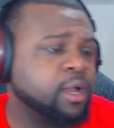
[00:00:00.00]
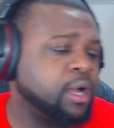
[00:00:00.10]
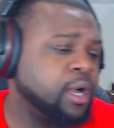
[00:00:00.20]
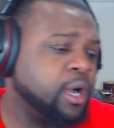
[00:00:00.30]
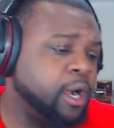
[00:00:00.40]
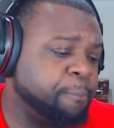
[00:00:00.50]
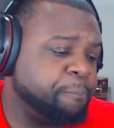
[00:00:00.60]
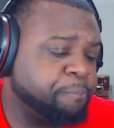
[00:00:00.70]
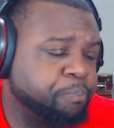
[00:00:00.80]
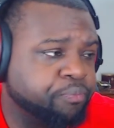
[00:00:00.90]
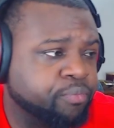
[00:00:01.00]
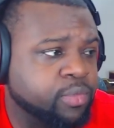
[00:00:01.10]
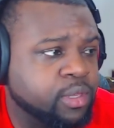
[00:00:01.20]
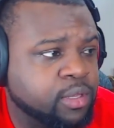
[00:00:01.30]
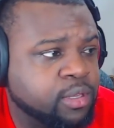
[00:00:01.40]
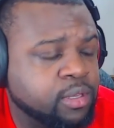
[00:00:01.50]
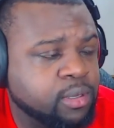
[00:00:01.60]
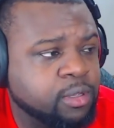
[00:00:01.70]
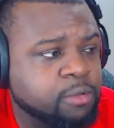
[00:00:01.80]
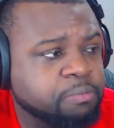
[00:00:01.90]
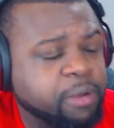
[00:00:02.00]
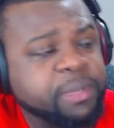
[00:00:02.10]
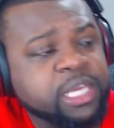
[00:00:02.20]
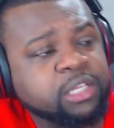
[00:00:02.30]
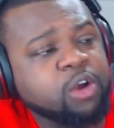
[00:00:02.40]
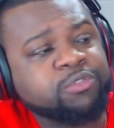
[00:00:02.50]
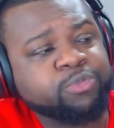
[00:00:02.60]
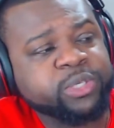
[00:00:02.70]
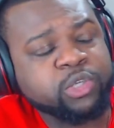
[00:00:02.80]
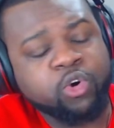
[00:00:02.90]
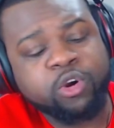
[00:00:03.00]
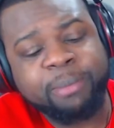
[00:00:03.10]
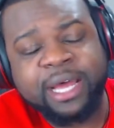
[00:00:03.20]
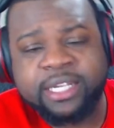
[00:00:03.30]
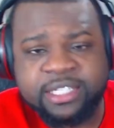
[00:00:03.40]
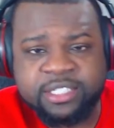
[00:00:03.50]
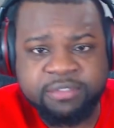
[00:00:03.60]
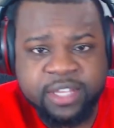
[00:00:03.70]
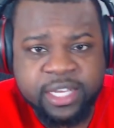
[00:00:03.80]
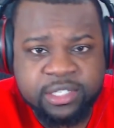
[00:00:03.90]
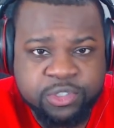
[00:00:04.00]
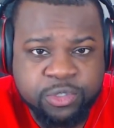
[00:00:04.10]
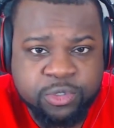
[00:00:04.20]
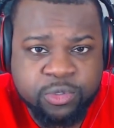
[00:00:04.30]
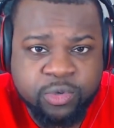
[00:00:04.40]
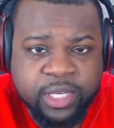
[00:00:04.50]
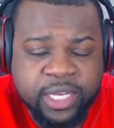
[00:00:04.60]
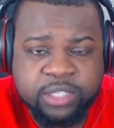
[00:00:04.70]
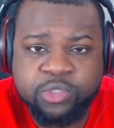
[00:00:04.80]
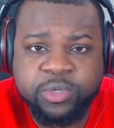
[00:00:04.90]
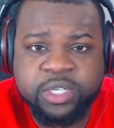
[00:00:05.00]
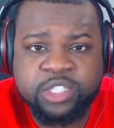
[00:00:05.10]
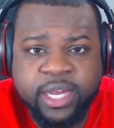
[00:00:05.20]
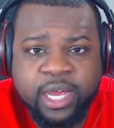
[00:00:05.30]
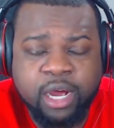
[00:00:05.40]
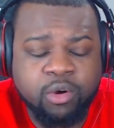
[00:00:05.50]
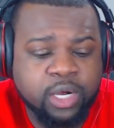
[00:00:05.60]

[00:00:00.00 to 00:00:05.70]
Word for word: Um, But Meat Loaf was on my list of things to get to to check out.